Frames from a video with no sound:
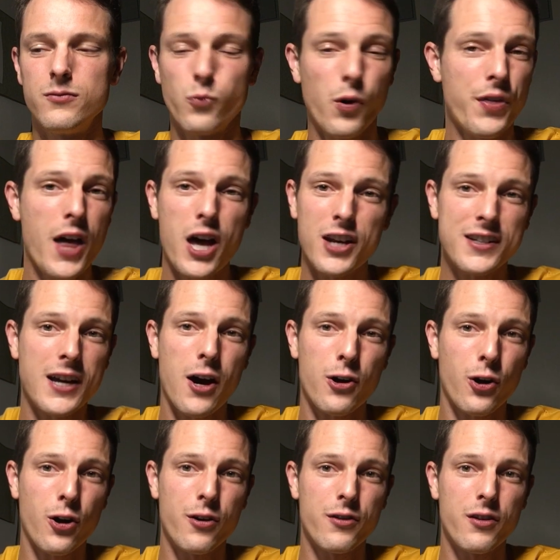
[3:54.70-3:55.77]
without a doubt,
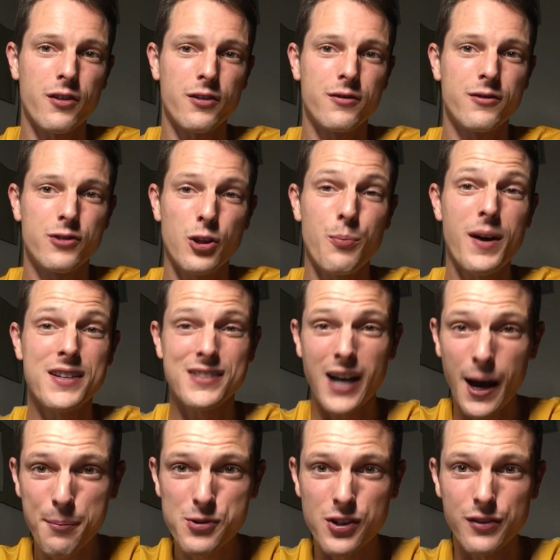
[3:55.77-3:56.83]
are the best
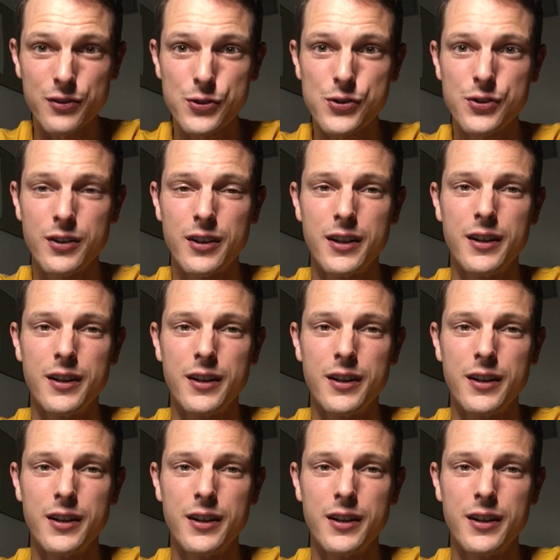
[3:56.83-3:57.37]
options.